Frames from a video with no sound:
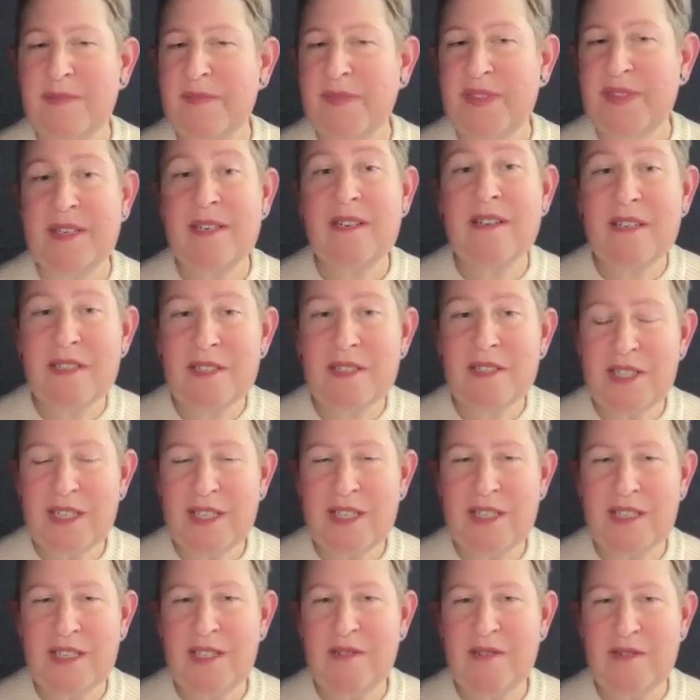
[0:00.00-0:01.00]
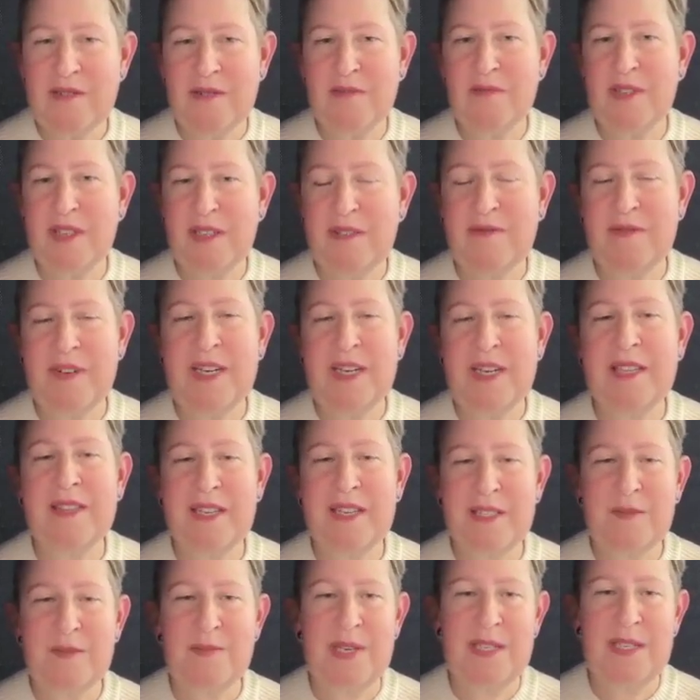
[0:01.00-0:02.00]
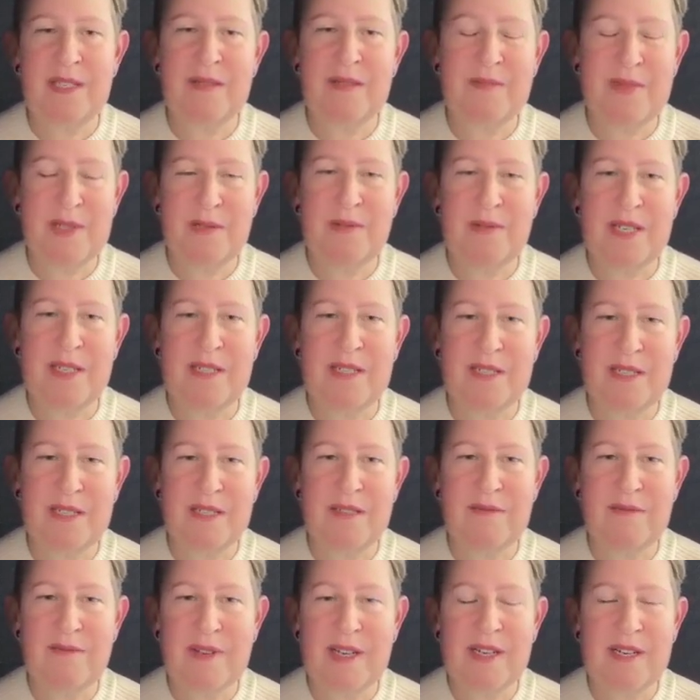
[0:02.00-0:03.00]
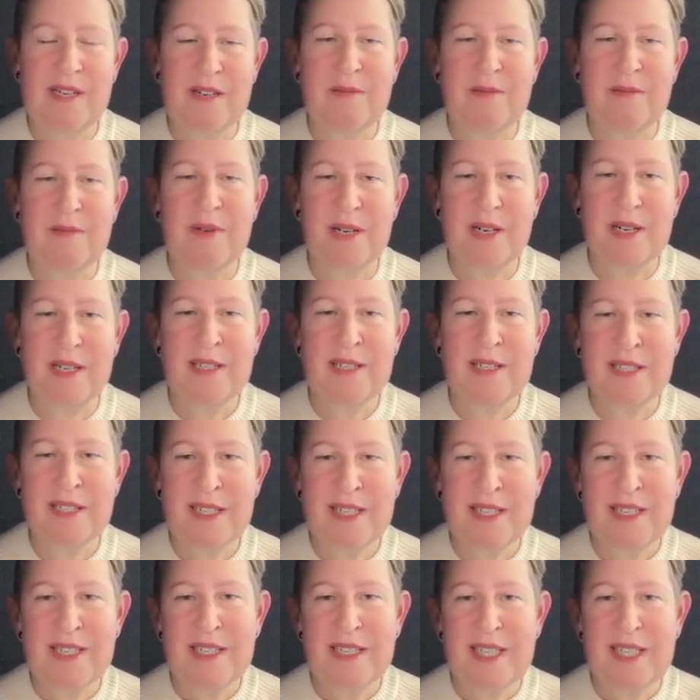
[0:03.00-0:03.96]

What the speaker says: technology can do, and really find that space in between to define our product.